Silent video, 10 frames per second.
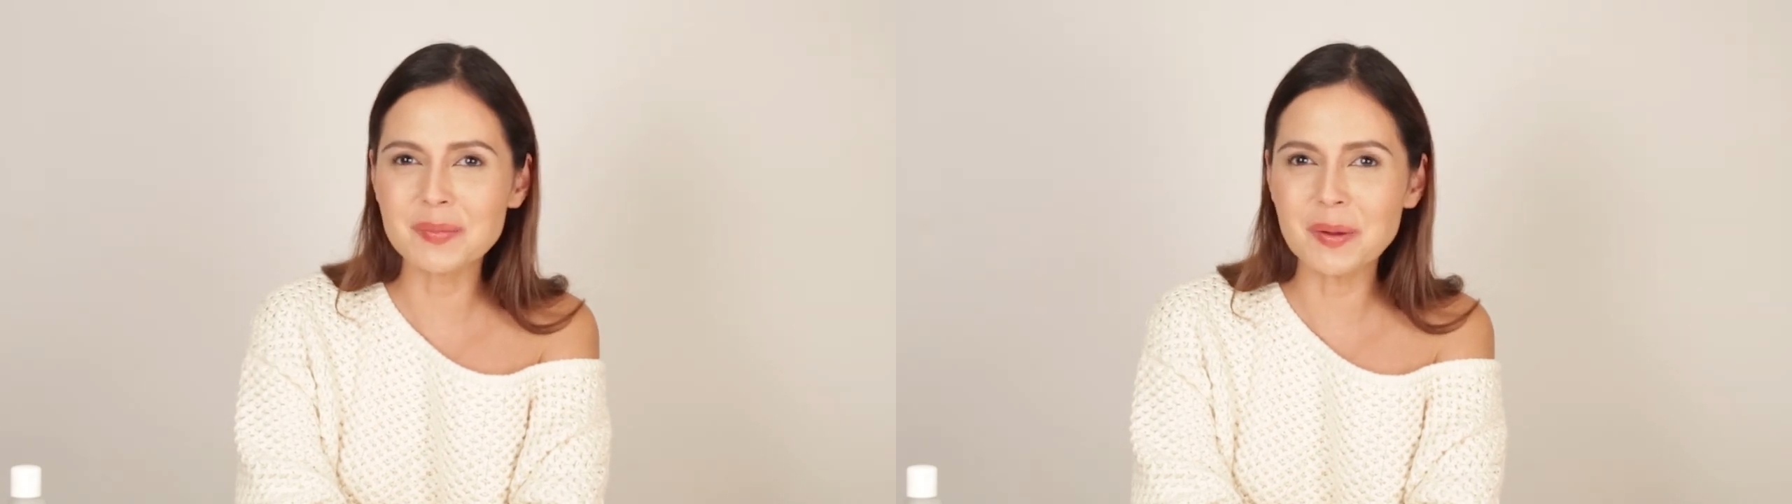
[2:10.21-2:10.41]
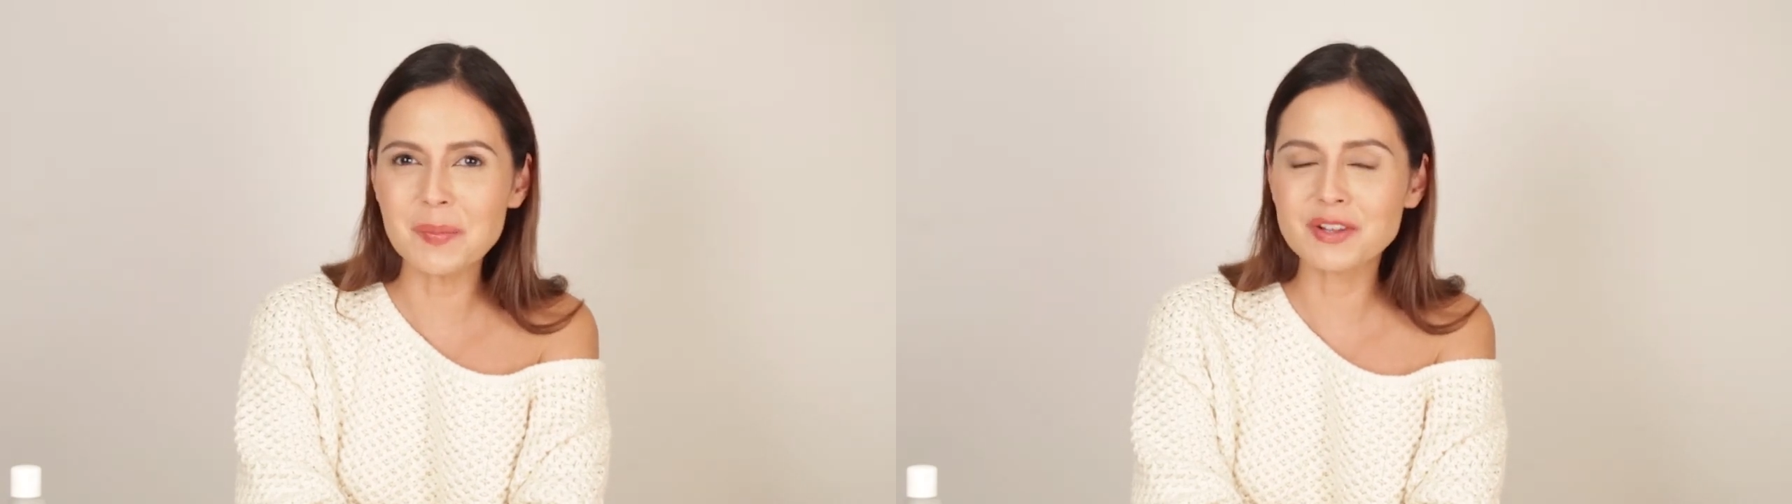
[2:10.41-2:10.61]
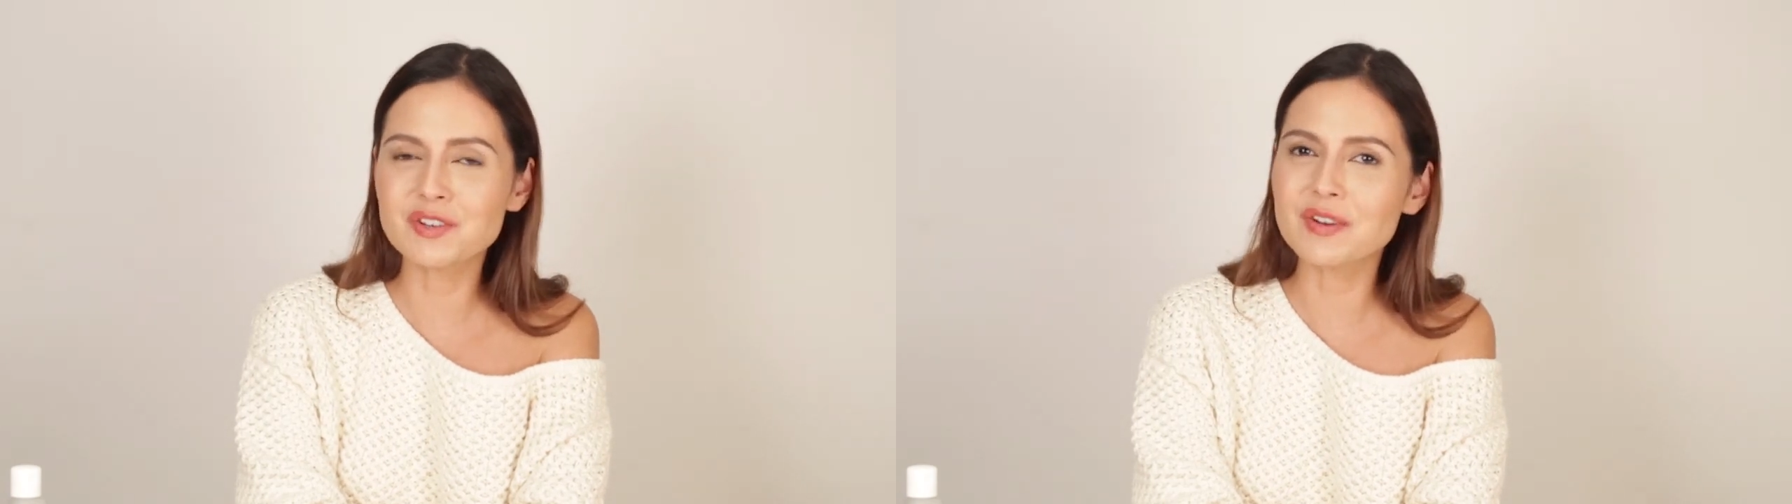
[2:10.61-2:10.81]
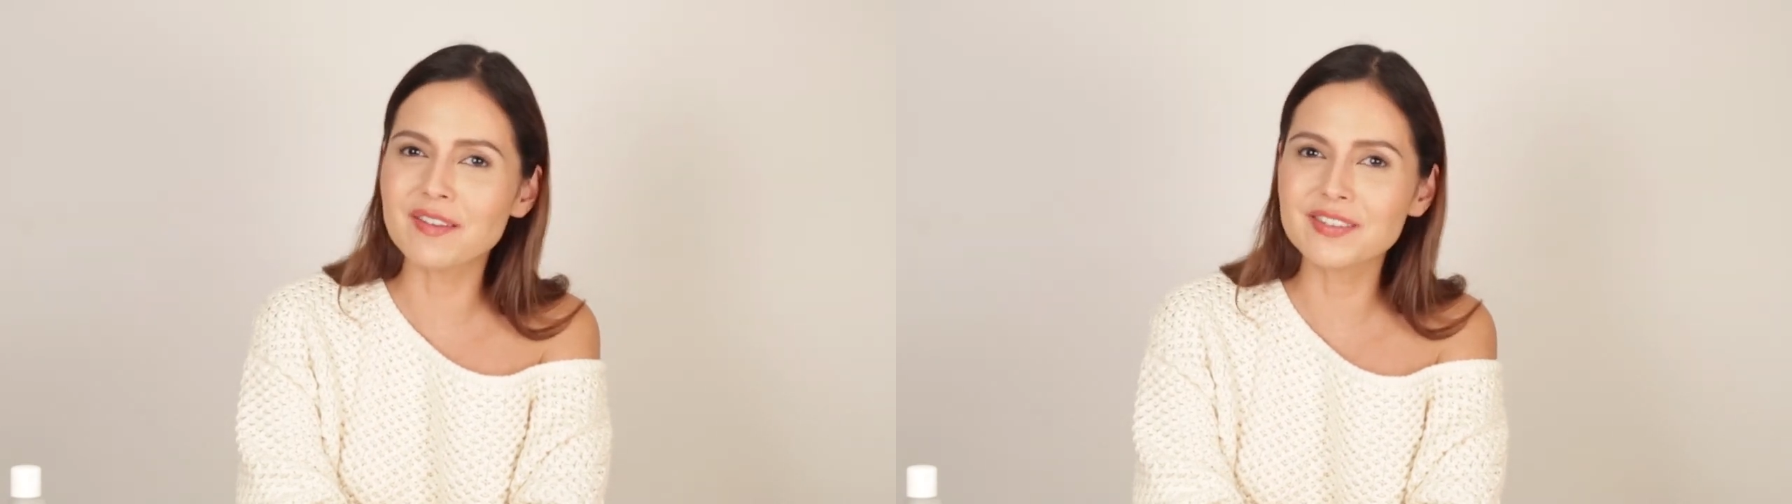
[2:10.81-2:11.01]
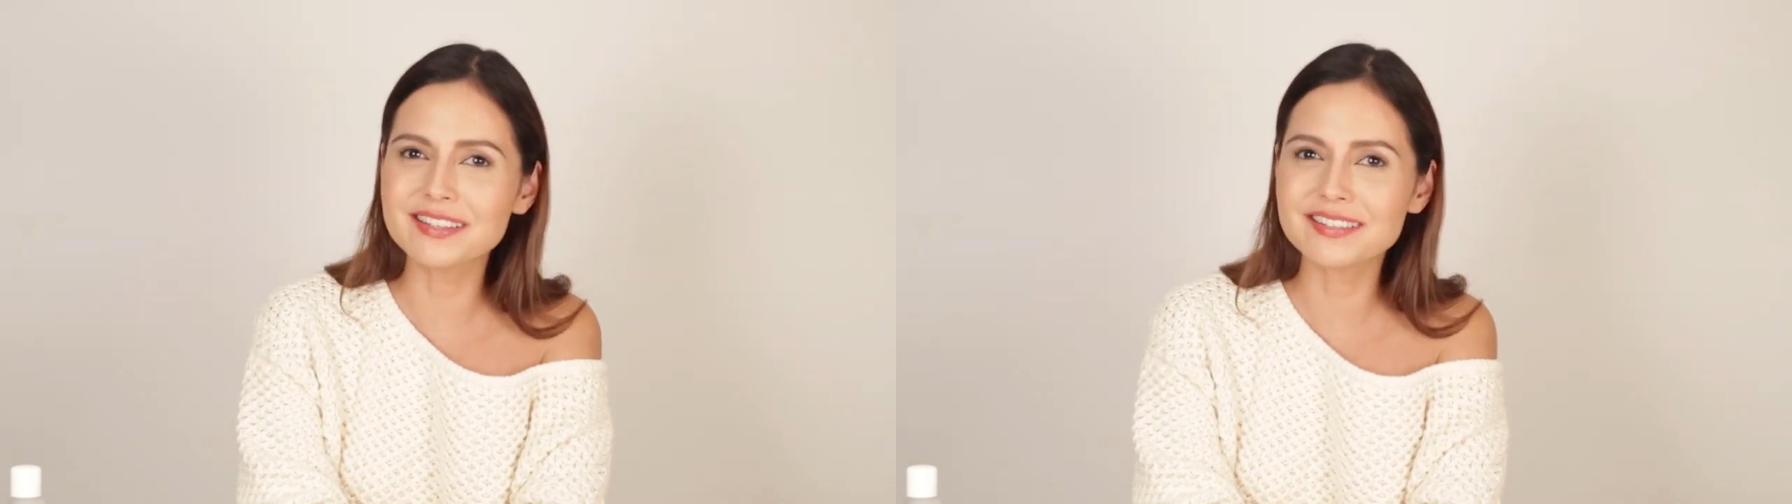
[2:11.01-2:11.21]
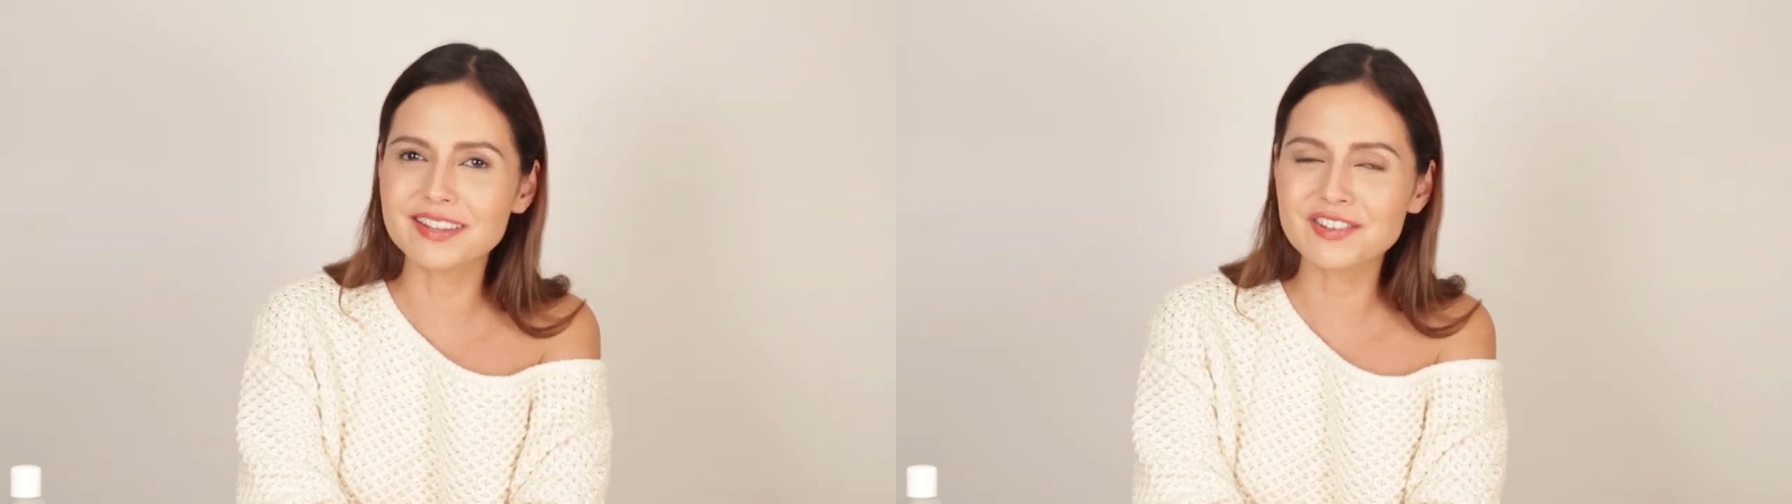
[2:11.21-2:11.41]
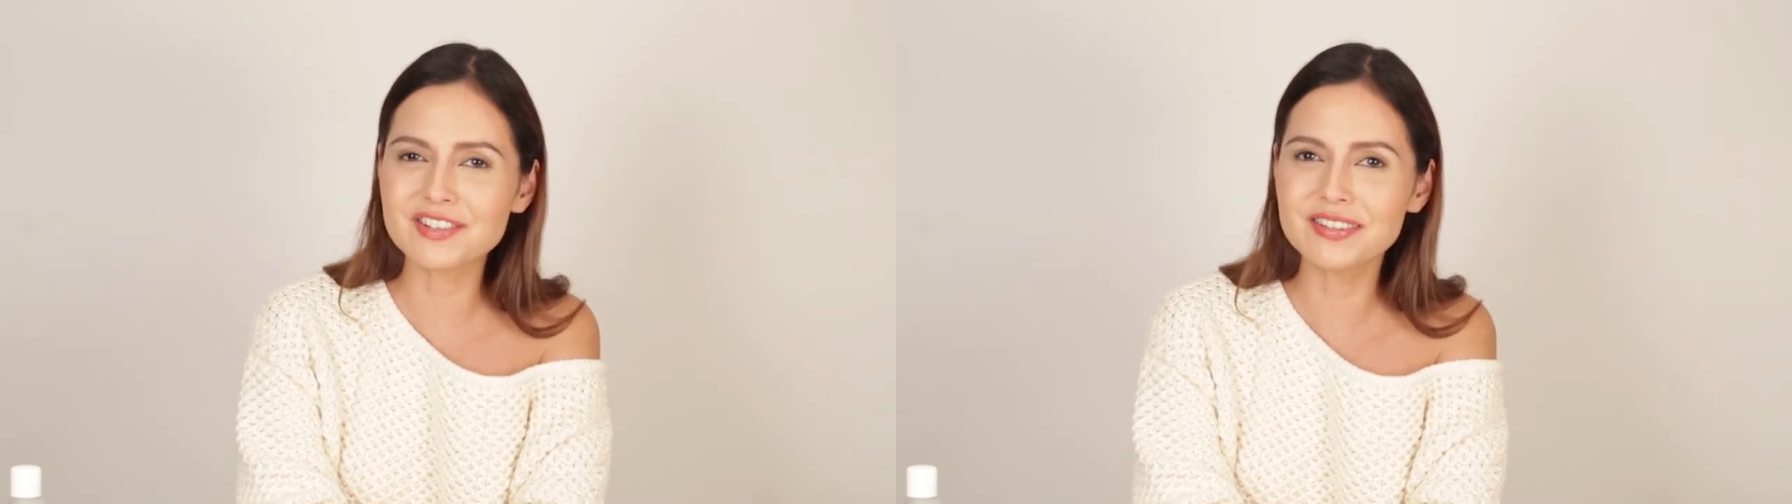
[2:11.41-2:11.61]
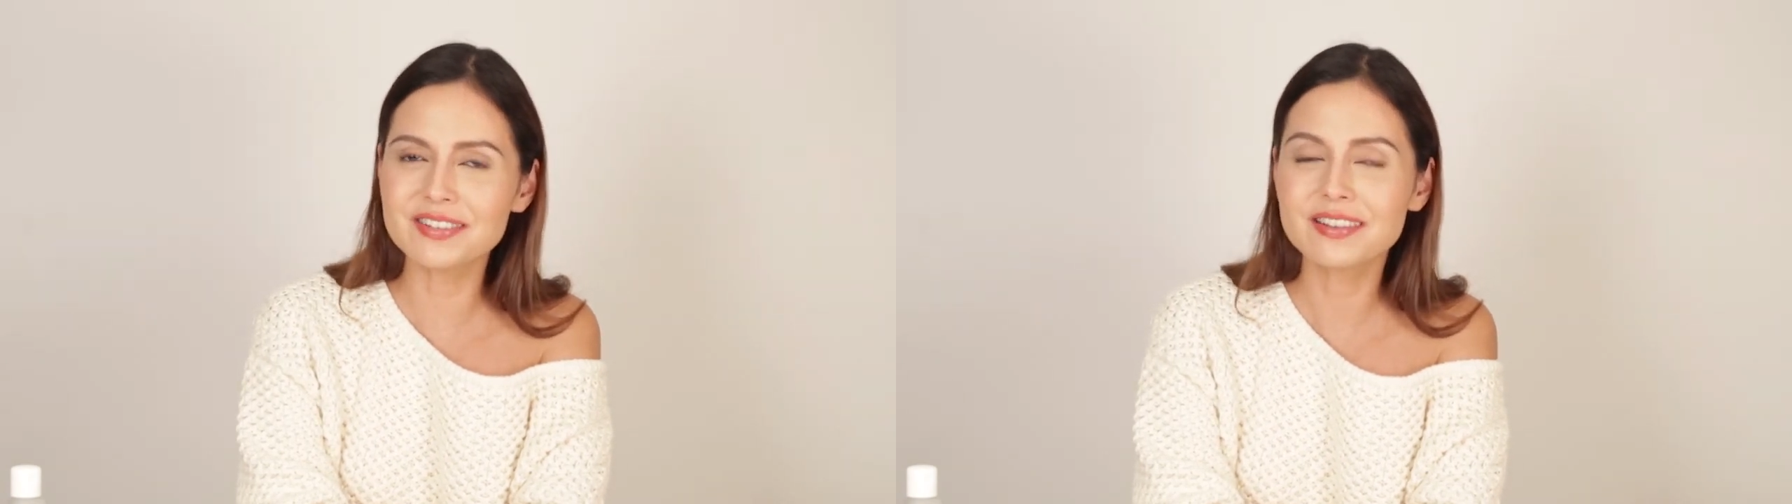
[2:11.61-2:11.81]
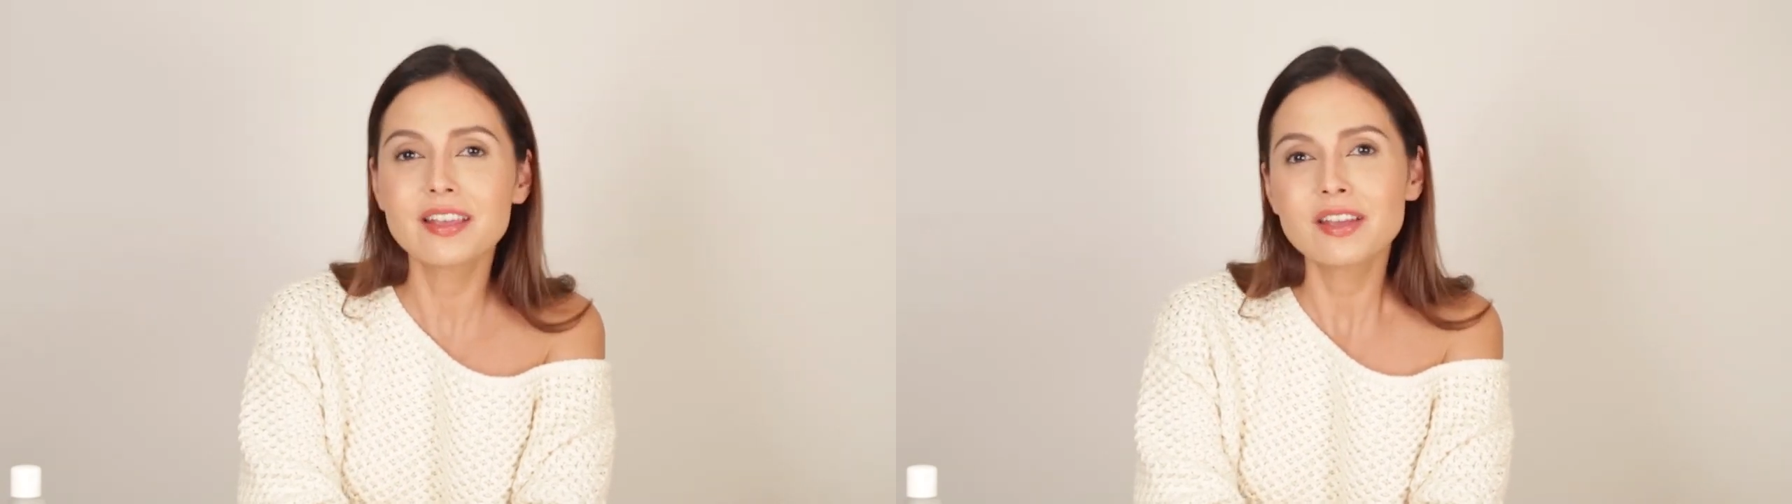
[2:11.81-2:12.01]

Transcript: about my travel essentials.